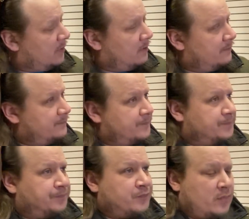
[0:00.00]

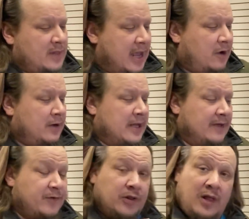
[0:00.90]
Now,
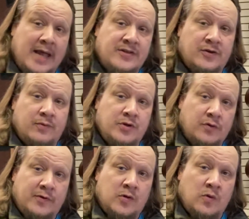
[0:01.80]
if you'd like to, when you're
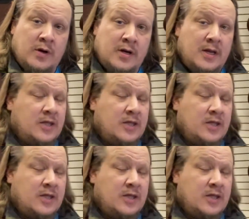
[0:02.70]
recording it,